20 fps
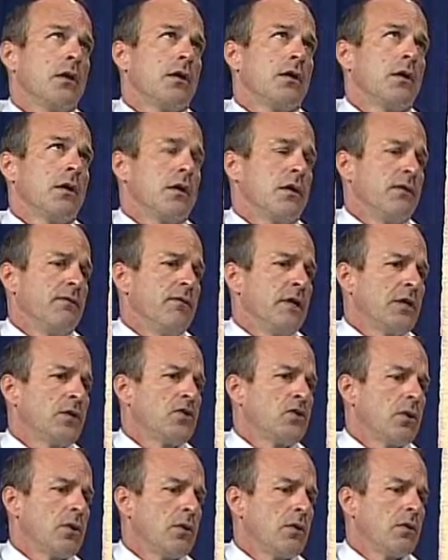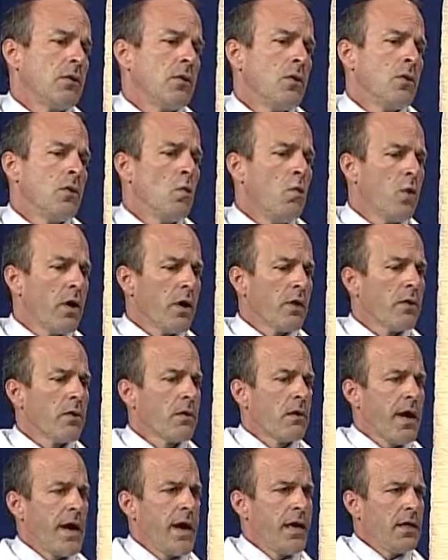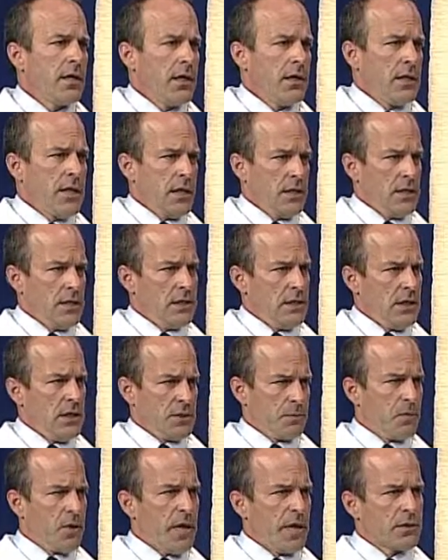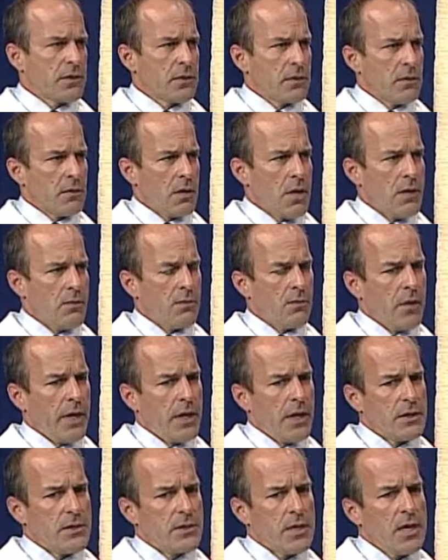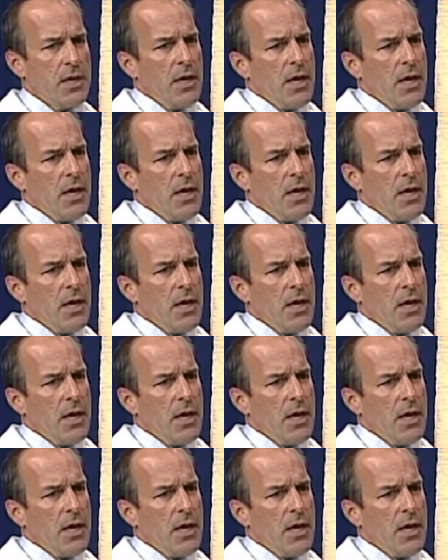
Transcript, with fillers: the individual, where they're at in that disease process, their arthritis,